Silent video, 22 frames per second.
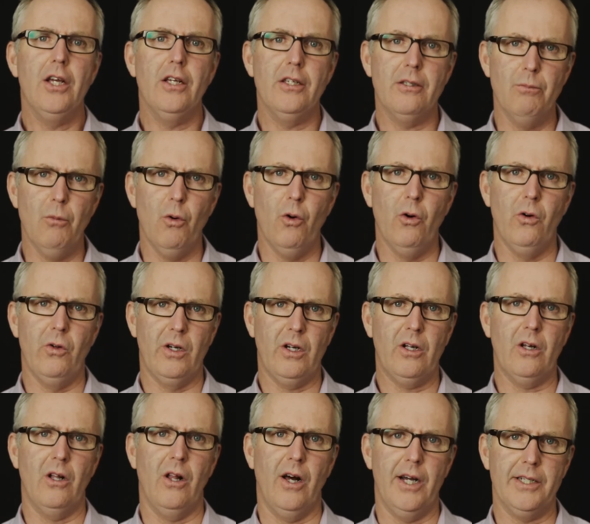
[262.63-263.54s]
is more
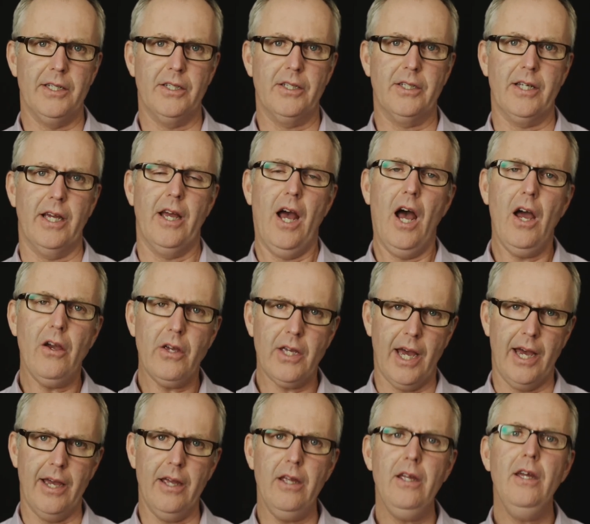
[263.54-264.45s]
inclined to say,
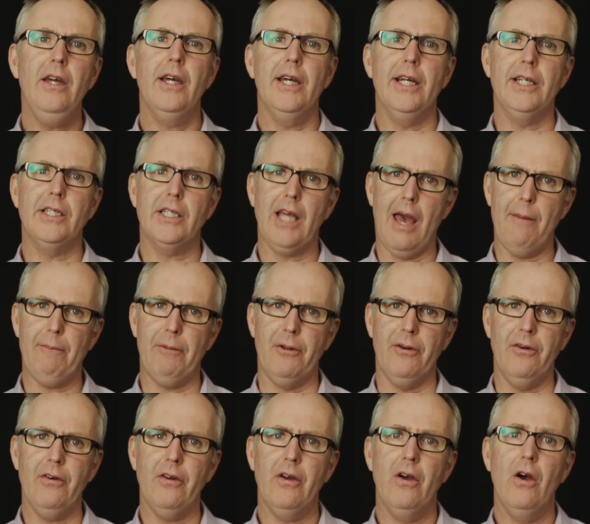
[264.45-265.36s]
okay, it's
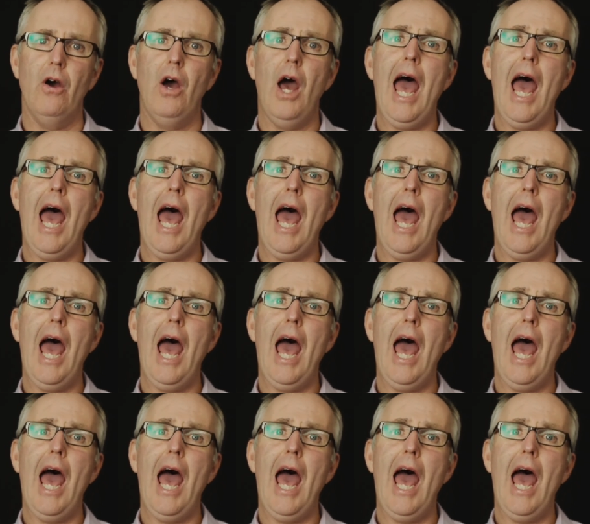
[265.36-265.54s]
happened.